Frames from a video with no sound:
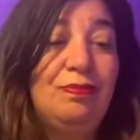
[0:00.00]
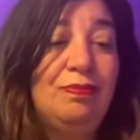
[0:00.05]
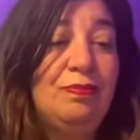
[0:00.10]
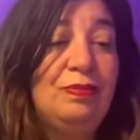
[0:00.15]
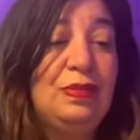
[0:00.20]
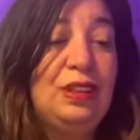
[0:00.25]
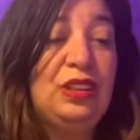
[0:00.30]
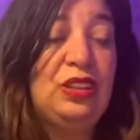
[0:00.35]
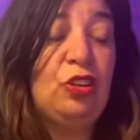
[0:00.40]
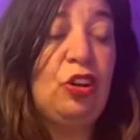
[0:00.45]

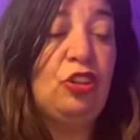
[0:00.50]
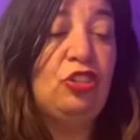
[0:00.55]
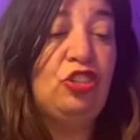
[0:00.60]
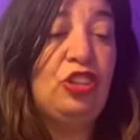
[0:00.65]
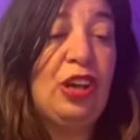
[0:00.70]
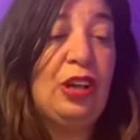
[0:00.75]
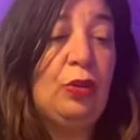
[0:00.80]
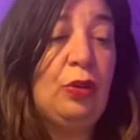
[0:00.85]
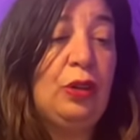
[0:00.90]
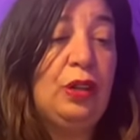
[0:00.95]
this heart
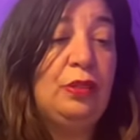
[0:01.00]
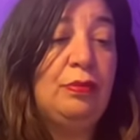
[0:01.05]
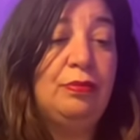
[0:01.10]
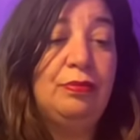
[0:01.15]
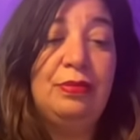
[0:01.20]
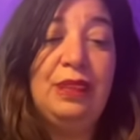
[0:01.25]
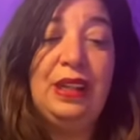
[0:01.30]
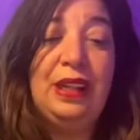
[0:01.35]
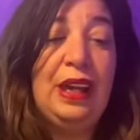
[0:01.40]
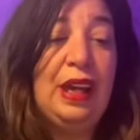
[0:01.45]
chakra,
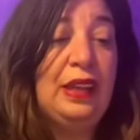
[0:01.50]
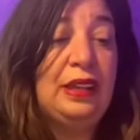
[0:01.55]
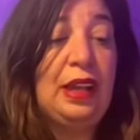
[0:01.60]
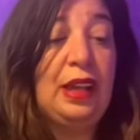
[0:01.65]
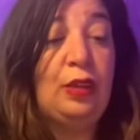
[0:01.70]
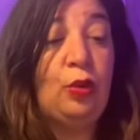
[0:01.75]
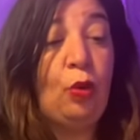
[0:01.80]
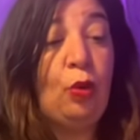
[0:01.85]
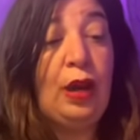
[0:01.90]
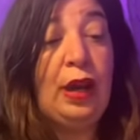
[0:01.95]
again,
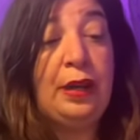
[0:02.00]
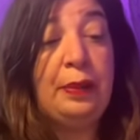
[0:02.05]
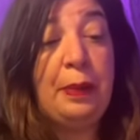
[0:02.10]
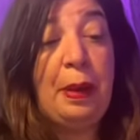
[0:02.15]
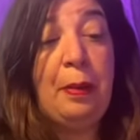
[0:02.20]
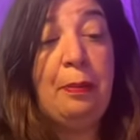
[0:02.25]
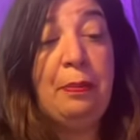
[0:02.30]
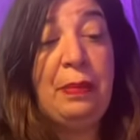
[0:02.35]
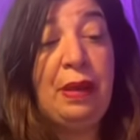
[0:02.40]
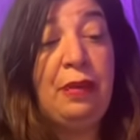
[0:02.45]
I know I,
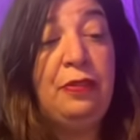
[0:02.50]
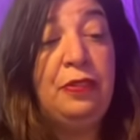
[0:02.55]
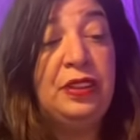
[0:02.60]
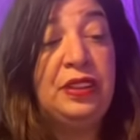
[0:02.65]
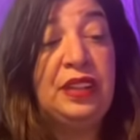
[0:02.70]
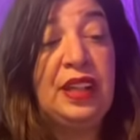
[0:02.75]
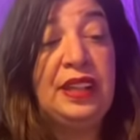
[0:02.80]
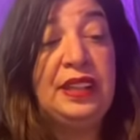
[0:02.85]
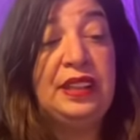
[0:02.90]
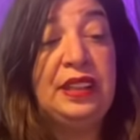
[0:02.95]
I'm
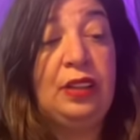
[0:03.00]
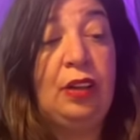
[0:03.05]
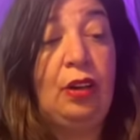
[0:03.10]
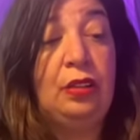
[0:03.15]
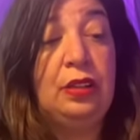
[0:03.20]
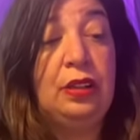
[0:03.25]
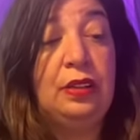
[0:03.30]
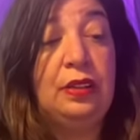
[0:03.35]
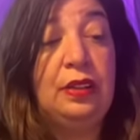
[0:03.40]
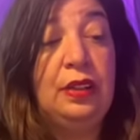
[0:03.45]
emphasizing
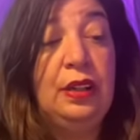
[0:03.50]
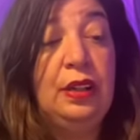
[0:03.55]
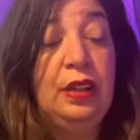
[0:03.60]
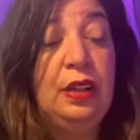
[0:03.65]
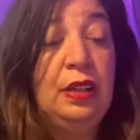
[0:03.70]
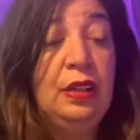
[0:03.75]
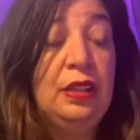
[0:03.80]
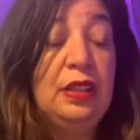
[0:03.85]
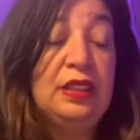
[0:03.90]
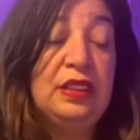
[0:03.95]
on it.
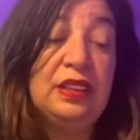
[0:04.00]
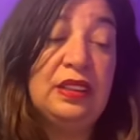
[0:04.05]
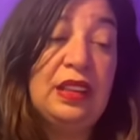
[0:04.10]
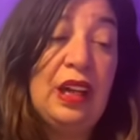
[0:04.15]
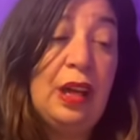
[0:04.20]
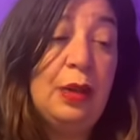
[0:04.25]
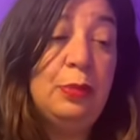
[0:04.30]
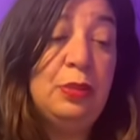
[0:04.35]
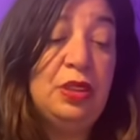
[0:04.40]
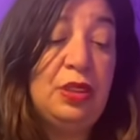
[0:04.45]
It's
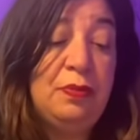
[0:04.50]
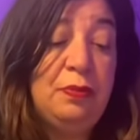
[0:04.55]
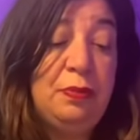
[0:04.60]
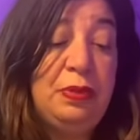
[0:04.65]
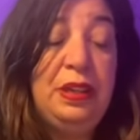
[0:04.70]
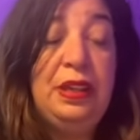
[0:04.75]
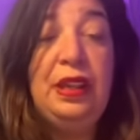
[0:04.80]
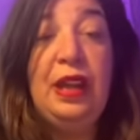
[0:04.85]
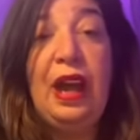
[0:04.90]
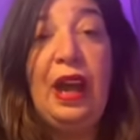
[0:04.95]
times of
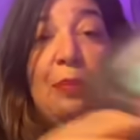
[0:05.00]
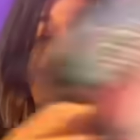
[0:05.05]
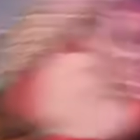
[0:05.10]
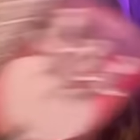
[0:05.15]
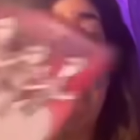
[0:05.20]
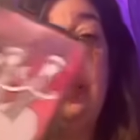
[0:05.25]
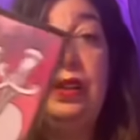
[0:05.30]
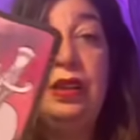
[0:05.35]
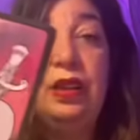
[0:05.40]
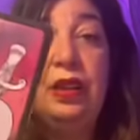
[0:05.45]
being
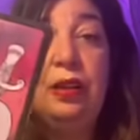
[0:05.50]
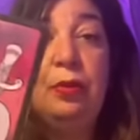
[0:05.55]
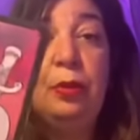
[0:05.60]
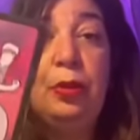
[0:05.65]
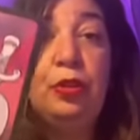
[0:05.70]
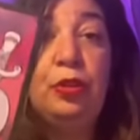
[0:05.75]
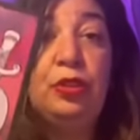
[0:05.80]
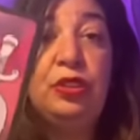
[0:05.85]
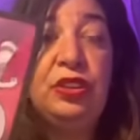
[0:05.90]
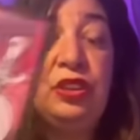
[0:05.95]
happy,
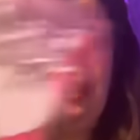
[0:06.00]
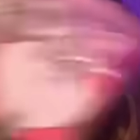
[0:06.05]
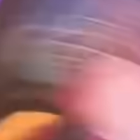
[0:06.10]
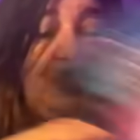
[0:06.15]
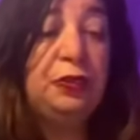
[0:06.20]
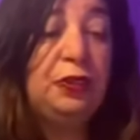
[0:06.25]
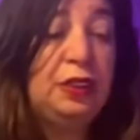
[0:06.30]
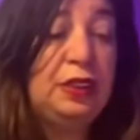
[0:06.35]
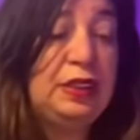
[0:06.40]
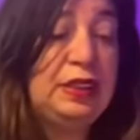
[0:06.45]
but you're still
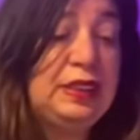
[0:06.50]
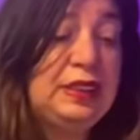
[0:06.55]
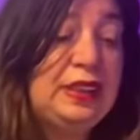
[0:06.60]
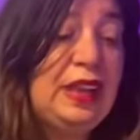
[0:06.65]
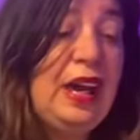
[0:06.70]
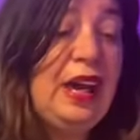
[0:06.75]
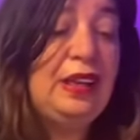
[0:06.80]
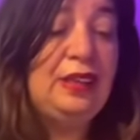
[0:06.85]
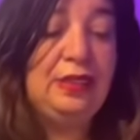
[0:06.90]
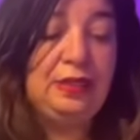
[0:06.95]
feeling
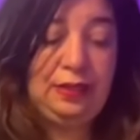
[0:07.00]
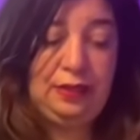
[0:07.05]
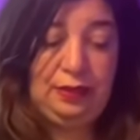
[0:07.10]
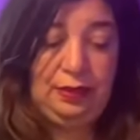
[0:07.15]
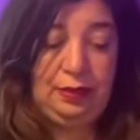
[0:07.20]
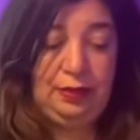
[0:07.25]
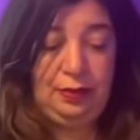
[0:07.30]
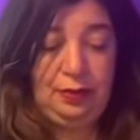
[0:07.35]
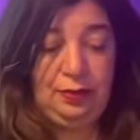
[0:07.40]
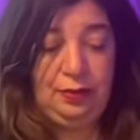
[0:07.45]
sad
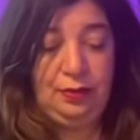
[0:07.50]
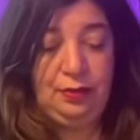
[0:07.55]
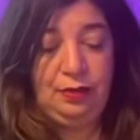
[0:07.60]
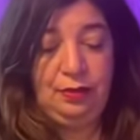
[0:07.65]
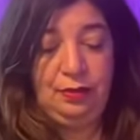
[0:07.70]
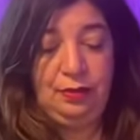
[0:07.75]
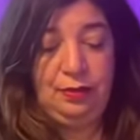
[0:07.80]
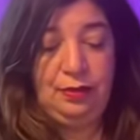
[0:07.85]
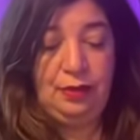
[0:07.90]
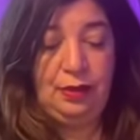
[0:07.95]

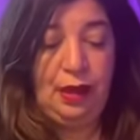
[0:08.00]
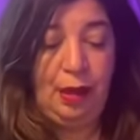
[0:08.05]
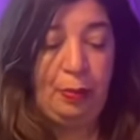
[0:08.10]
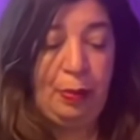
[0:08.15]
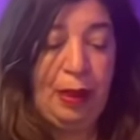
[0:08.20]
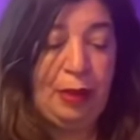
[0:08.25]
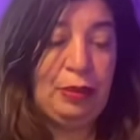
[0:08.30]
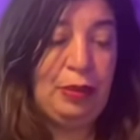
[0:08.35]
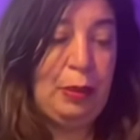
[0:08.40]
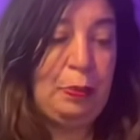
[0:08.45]

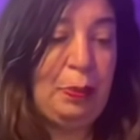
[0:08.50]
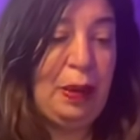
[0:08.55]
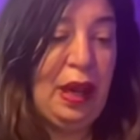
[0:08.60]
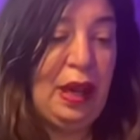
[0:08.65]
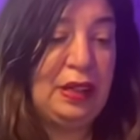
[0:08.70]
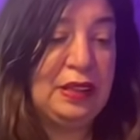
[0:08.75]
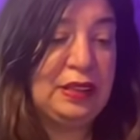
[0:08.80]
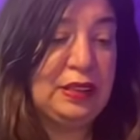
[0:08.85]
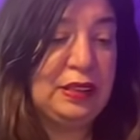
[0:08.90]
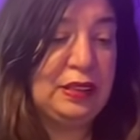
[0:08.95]
about the
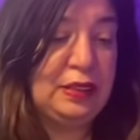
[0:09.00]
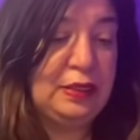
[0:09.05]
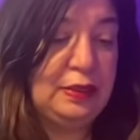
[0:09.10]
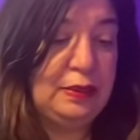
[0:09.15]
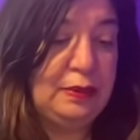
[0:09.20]
past.